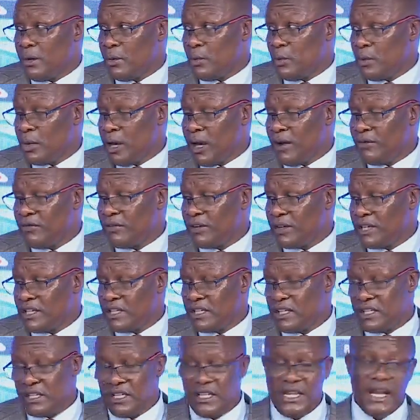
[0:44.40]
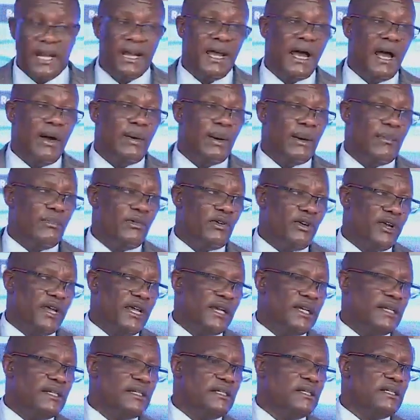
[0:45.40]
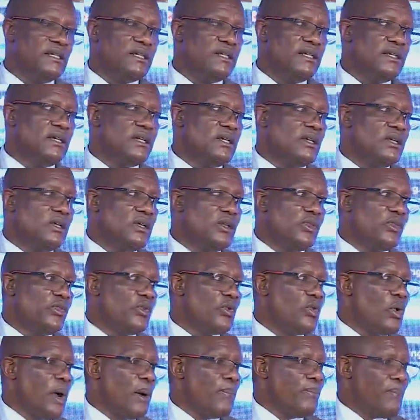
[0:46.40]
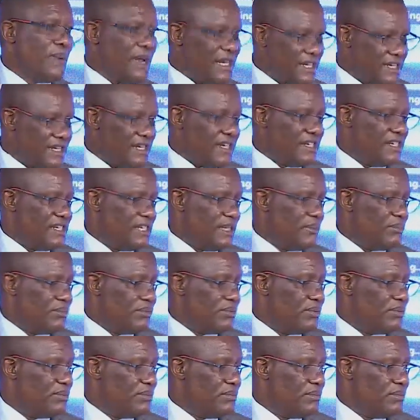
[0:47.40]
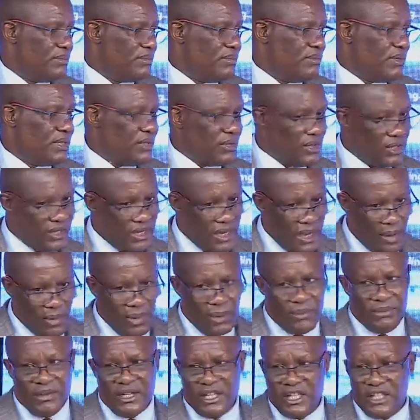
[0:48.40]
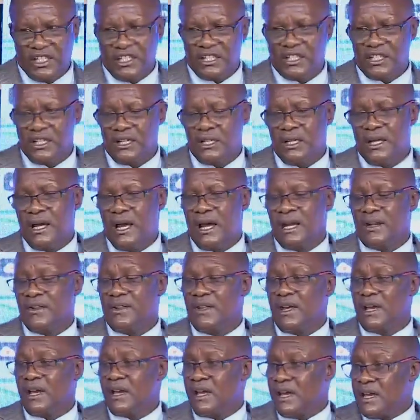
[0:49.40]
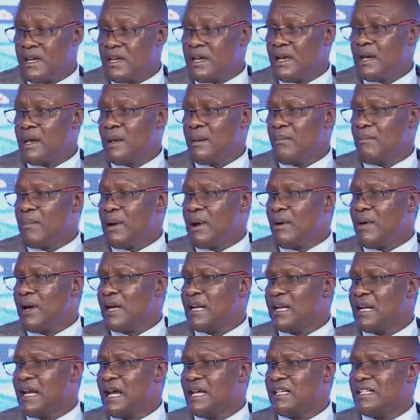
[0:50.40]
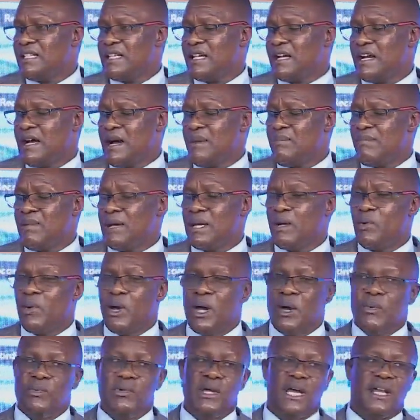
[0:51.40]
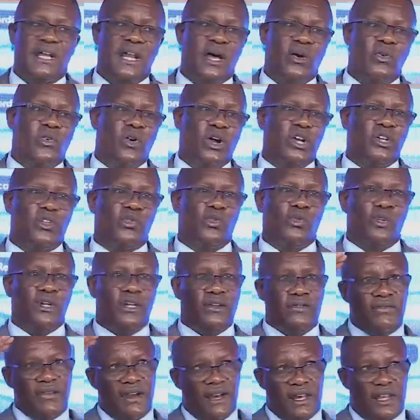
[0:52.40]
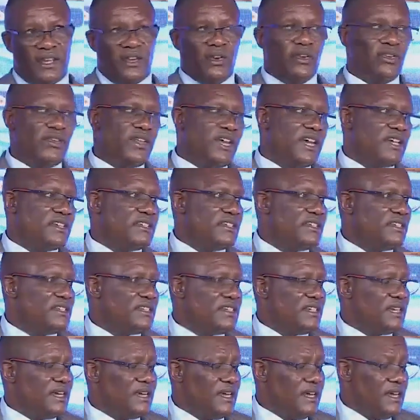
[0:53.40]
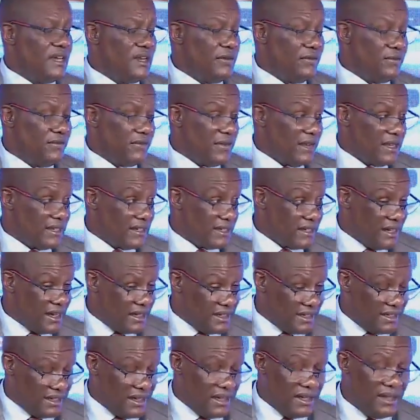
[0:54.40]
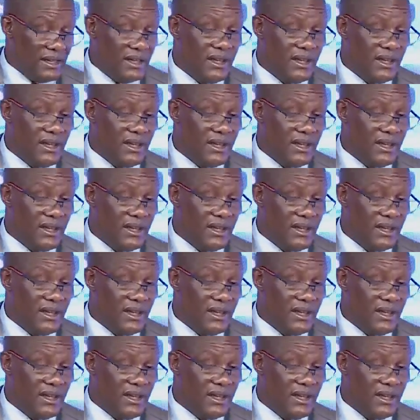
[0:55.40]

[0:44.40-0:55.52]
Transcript: we have re-engineered our model through a partnership between our ministry and the Kenya Power and Lighting Company, where we are now going to leverage on the existing infrastructure